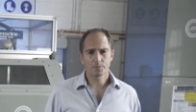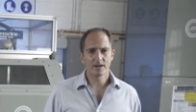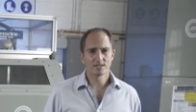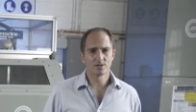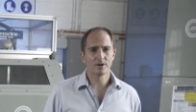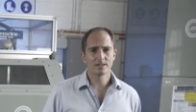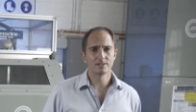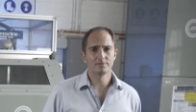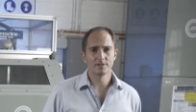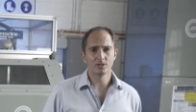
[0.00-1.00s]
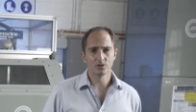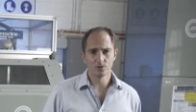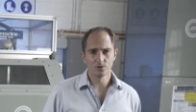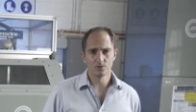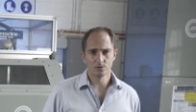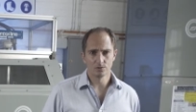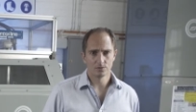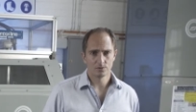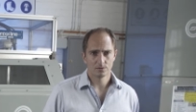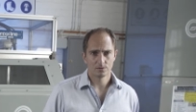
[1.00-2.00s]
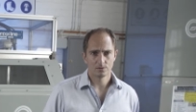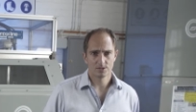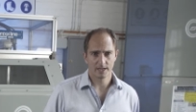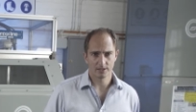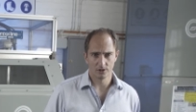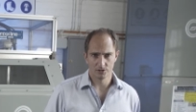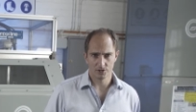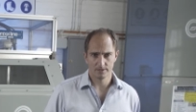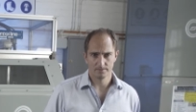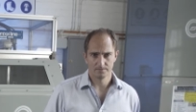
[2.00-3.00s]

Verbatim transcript: spray is a relatively new technology.